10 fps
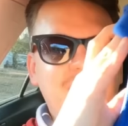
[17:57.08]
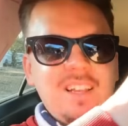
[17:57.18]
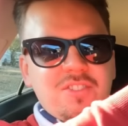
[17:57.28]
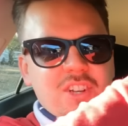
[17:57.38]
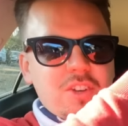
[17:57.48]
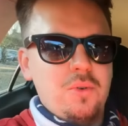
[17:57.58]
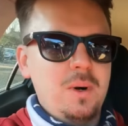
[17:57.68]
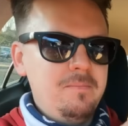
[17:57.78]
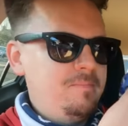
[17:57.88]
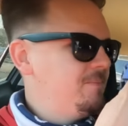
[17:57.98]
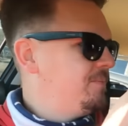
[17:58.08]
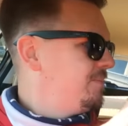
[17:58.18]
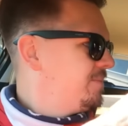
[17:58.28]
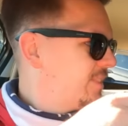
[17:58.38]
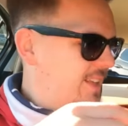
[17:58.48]
That's a really cool one.
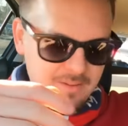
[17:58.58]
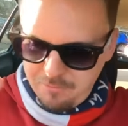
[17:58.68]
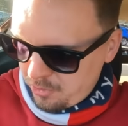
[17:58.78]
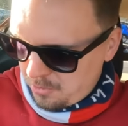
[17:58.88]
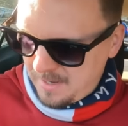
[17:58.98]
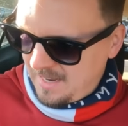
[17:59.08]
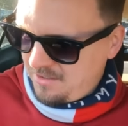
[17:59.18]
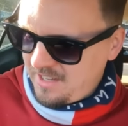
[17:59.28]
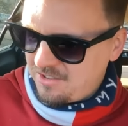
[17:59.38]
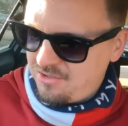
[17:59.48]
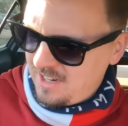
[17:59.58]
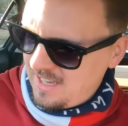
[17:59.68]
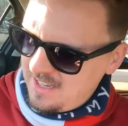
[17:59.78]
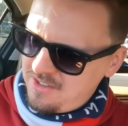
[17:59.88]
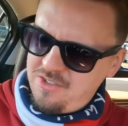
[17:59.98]
Again, four pounds, extra
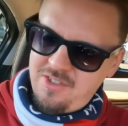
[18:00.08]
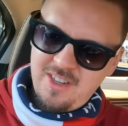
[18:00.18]
large.